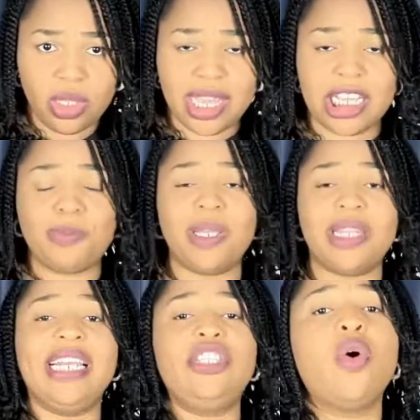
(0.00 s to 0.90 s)
the aspect
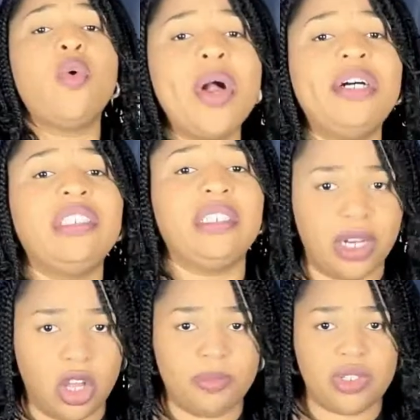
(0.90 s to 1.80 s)
that is not well
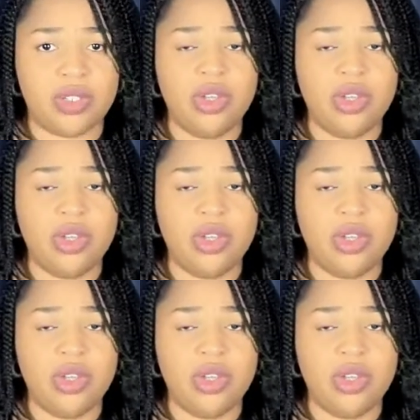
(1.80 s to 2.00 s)
developed.